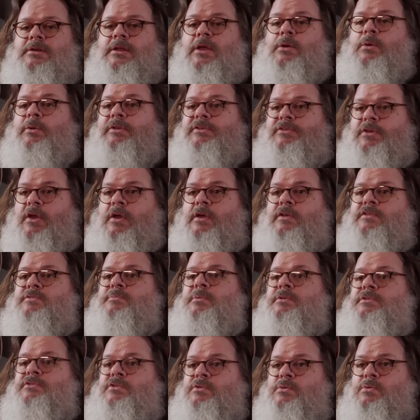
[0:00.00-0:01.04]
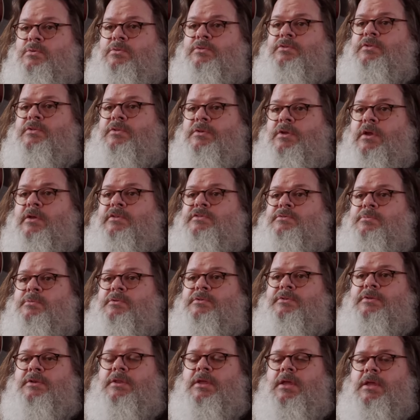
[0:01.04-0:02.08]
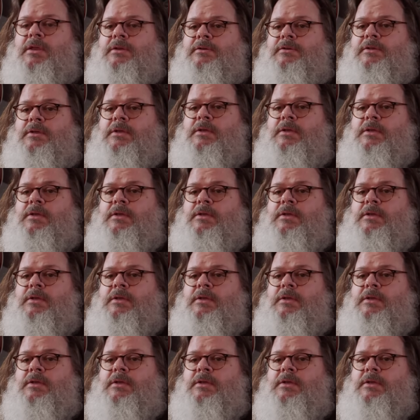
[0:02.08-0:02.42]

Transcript: not only to us but to, to the customers in the end.